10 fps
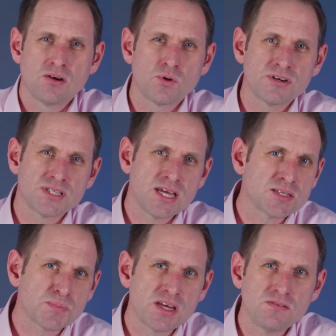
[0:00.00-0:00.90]
whereas the
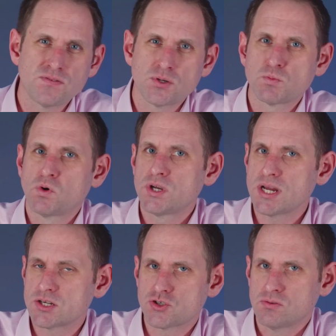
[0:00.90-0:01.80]
S Pen feels more
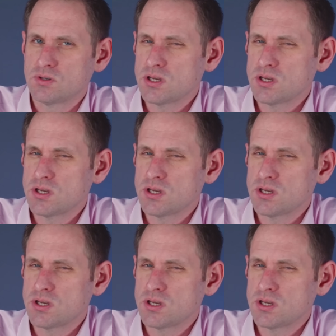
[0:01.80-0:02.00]
natural,